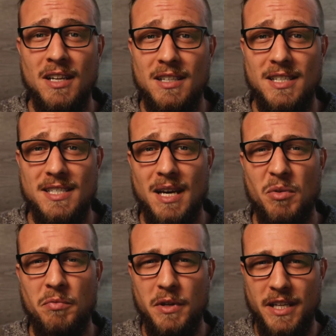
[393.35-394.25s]
these type
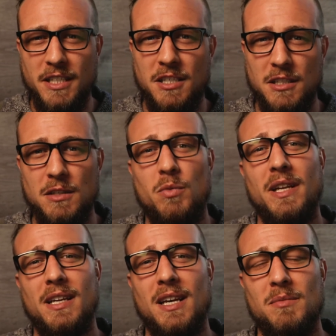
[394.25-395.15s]
of predictions when
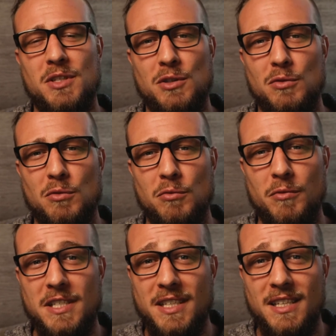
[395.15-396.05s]
it comes to
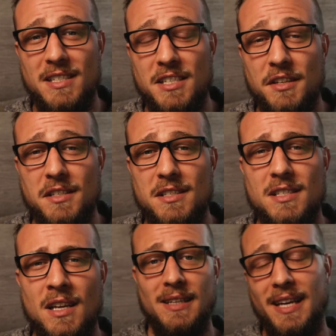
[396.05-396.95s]
risky
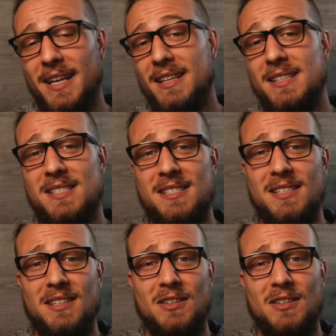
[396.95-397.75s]
decisions. Again, it's